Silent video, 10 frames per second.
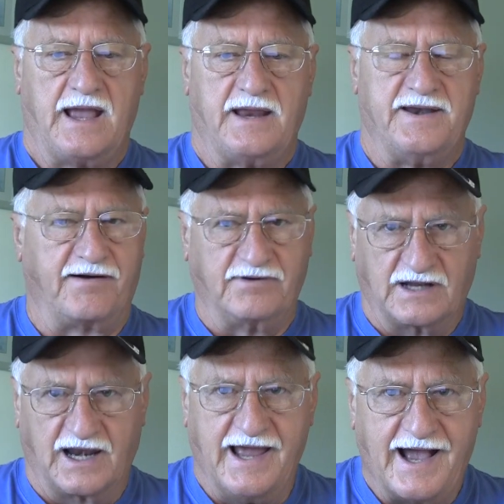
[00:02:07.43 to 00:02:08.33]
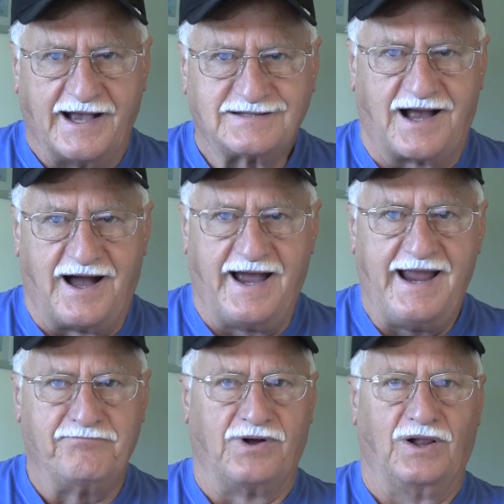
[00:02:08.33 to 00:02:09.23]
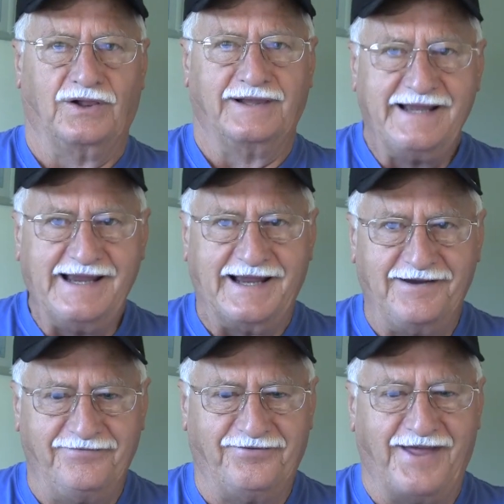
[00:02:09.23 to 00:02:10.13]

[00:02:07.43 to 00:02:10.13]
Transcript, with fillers: Nevertheless, I believe